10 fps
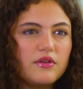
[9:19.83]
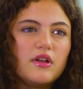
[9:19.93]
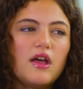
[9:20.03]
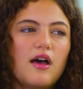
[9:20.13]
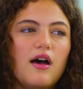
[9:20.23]
know.
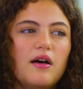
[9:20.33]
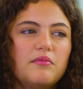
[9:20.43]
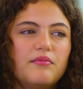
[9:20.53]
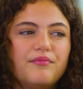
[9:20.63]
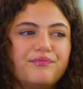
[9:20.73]

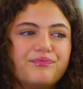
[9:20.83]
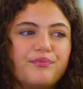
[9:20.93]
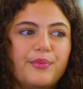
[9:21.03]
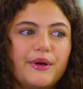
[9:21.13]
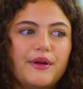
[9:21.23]

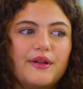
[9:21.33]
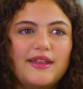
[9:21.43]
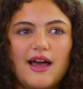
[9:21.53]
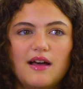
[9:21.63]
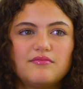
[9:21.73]
But
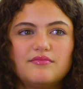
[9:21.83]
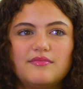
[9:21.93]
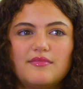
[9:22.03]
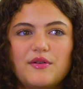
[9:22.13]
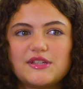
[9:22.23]
yeah,
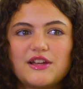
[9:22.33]
I was